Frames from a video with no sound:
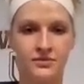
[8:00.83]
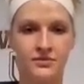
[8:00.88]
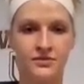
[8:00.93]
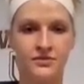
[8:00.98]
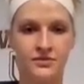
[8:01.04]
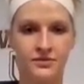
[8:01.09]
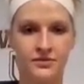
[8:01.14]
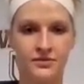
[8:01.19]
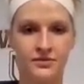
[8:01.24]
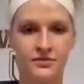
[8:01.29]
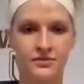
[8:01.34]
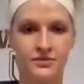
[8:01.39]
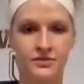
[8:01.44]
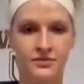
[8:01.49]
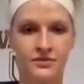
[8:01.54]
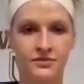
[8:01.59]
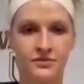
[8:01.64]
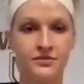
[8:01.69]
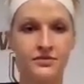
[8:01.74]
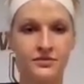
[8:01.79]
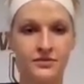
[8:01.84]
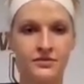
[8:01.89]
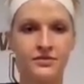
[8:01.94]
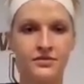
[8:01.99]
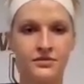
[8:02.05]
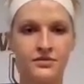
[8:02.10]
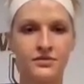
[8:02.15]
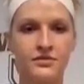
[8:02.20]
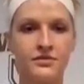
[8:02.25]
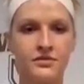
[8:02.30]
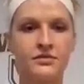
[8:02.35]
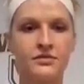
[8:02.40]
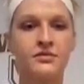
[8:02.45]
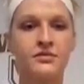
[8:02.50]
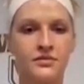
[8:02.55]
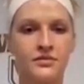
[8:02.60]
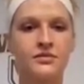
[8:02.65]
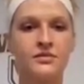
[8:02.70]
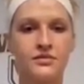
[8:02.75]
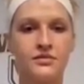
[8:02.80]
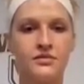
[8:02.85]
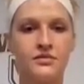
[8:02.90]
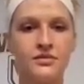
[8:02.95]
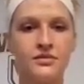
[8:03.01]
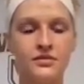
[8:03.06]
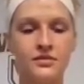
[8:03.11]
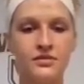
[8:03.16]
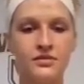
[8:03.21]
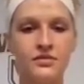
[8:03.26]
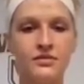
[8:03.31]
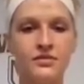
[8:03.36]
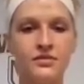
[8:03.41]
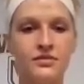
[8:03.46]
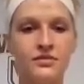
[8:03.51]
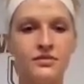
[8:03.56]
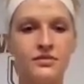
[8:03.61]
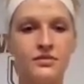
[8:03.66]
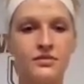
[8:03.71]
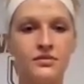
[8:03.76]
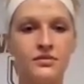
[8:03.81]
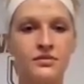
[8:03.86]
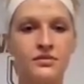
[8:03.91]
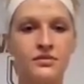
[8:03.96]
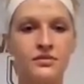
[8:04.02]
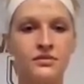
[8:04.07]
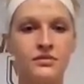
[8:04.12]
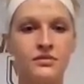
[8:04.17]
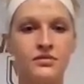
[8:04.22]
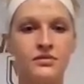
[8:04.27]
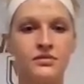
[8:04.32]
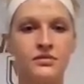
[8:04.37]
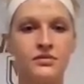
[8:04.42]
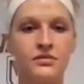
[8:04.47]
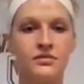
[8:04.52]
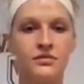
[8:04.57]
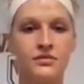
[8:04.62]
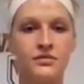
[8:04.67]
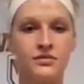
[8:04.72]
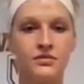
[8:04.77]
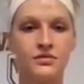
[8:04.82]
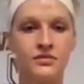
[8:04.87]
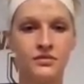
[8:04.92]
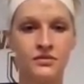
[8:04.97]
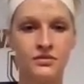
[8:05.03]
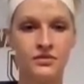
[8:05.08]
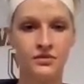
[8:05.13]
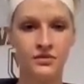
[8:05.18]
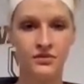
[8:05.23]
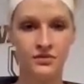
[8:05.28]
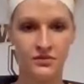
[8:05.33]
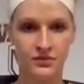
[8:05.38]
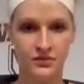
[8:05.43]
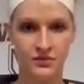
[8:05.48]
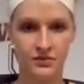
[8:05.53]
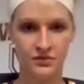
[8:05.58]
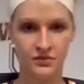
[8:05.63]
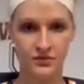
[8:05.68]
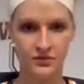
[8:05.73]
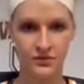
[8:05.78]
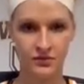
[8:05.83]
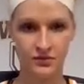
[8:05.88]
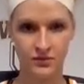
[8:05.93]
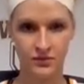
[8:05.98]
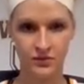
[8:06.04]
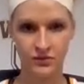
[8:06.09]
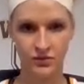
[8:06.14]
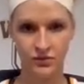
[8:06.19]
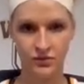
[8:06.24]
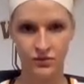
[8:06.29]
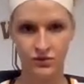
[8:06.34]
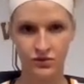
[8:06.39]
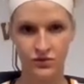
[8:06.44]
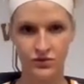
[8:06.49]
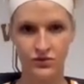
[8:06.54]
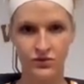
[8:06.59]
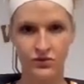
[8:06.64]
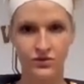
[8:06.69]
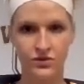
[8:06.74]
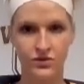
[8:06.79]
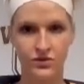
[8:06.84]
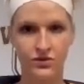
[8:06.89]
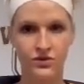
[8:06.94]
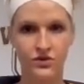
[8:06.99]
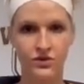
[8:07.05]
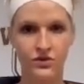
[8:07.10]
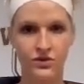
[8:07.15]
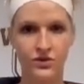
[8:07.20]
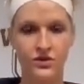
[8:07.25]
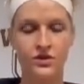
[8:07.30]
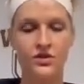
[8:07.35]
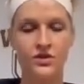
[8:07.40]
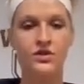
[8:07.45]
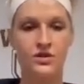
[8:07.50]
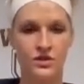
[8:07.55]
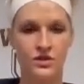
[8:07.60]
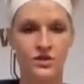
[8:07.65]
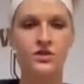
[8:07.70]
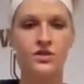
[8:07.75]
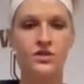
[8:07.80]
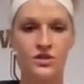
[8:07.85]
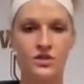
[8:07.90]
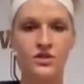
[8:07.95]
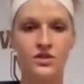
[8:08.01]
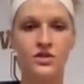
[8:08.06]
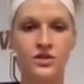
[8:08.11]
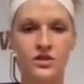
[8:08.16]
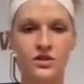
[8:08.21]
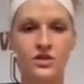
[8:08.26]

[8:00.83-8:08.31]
(silent)